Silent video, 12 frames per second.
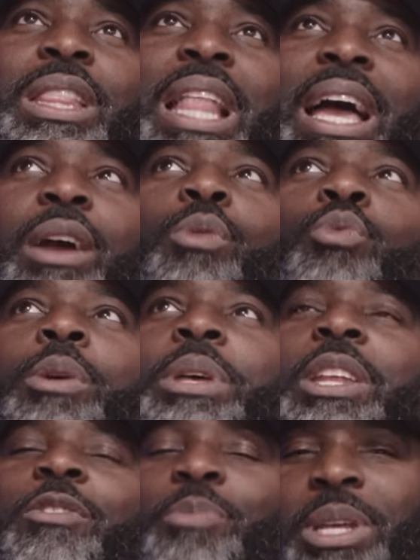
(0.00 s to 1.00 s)
like
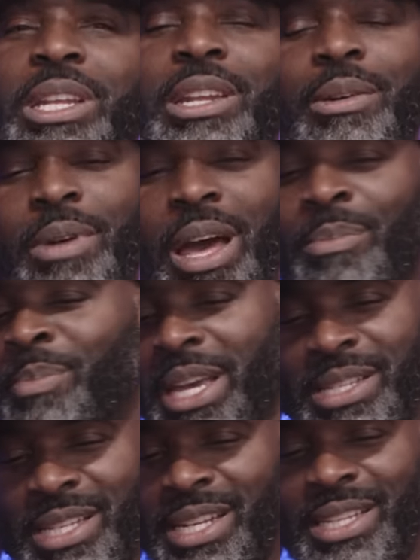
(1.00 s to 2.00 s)
women have been an
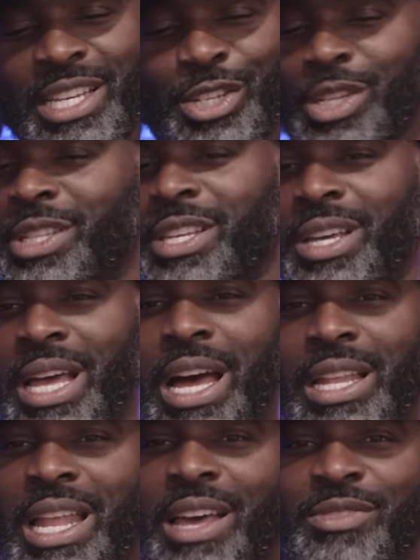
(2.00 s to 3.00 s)
amazing addition to
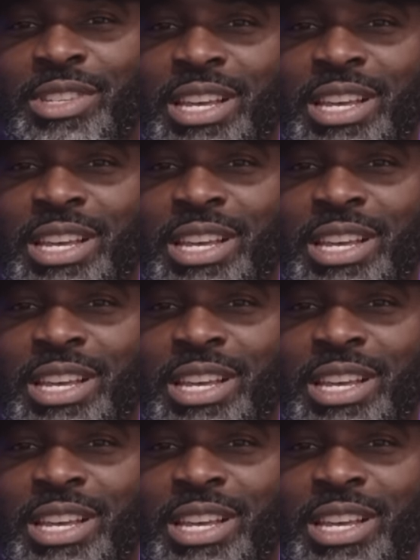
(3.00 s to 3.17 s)
our lives,